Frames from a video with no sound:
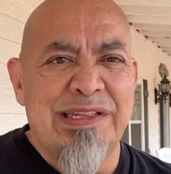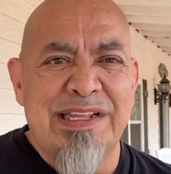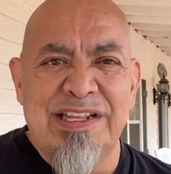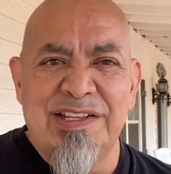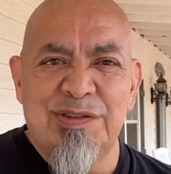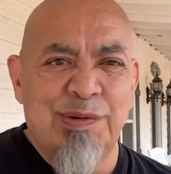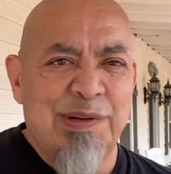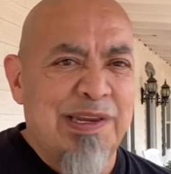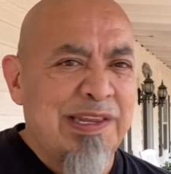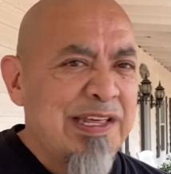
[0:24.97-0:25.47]

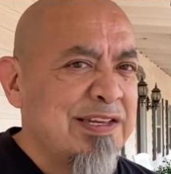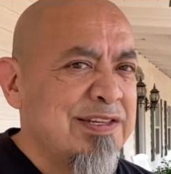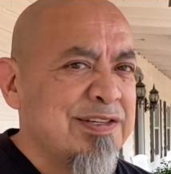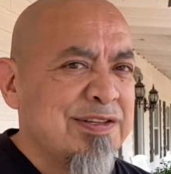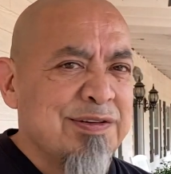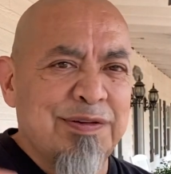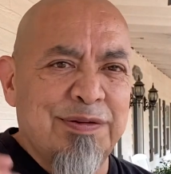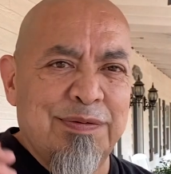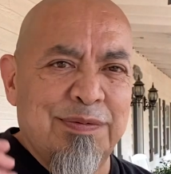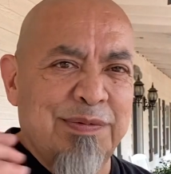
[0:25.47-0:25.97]
That's what led
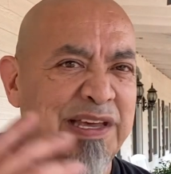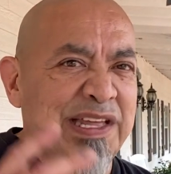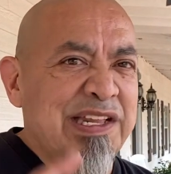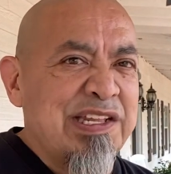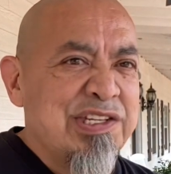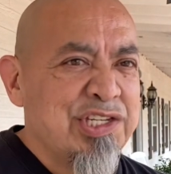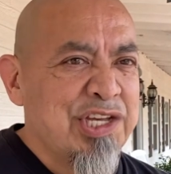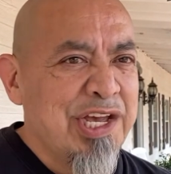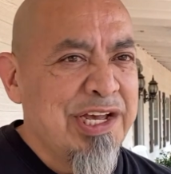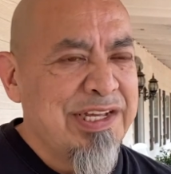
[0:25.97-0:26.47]
to
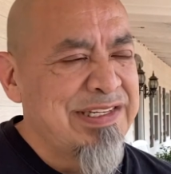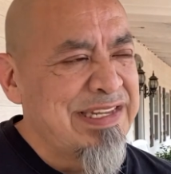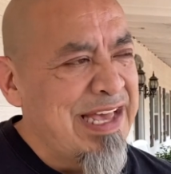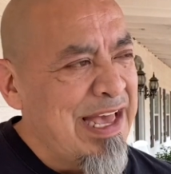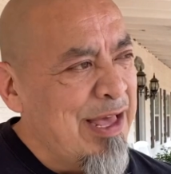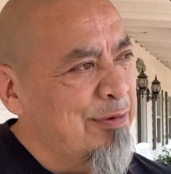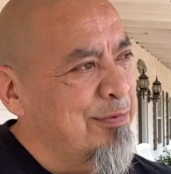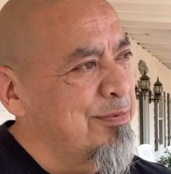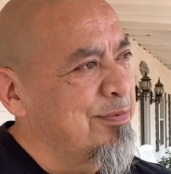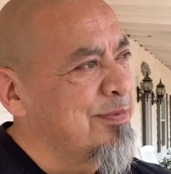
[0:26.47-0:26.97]
getting checked
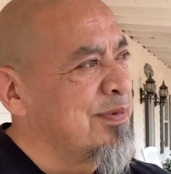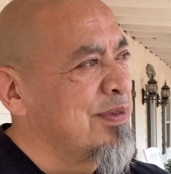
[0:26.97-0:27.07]
out.